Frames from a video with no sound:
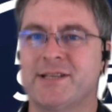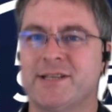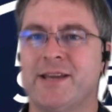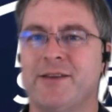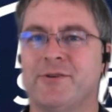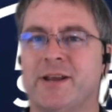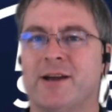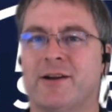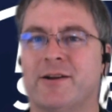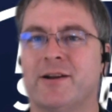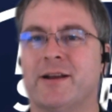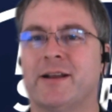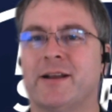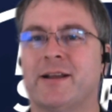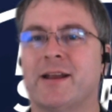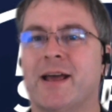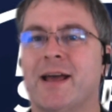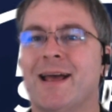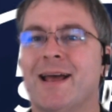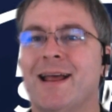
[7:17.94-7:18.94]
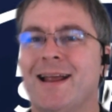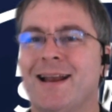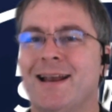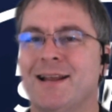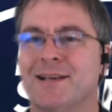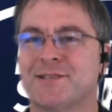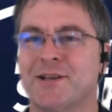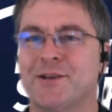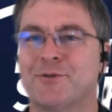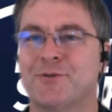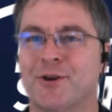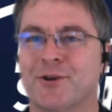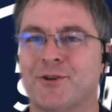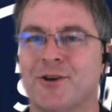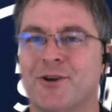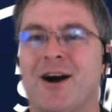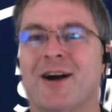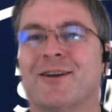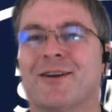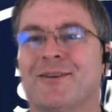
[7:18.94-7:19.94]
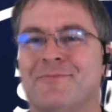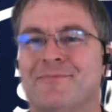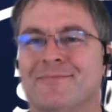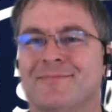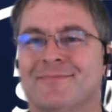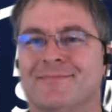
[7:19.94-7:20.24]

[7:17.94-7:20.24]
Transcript: to seeing you there and listening to your talk.